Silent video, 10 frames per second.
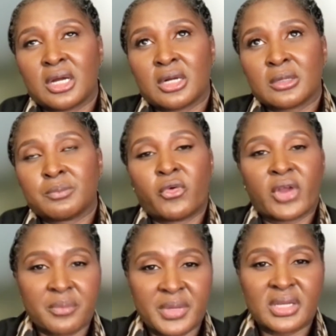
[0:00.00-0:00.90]
um,
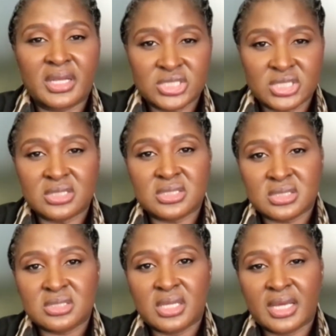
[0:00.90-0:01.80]

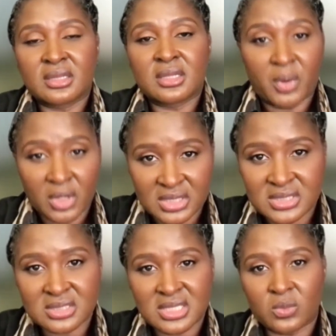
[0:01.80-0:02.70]
recommendations and the
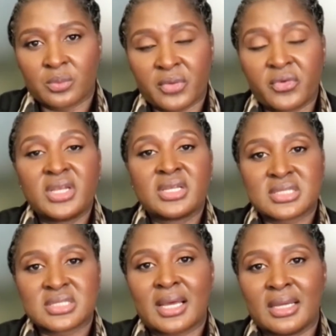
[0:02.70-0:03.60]
policies that will be
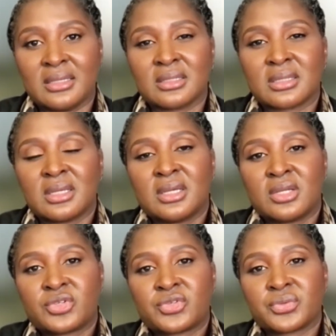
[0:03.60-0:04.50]
redesigned
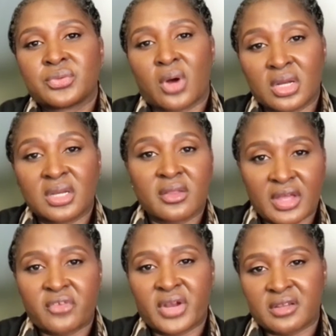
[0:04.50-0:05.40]
to honor
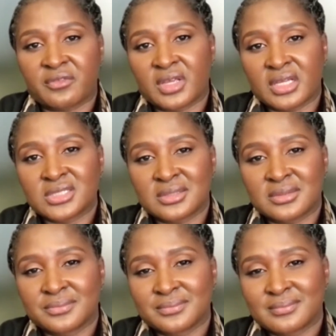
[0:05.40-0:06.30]
that
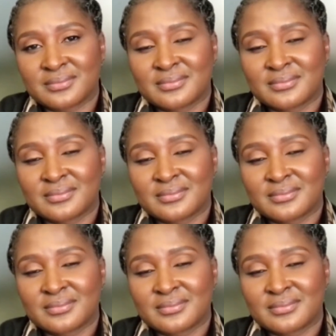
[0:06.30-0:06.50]
ratification.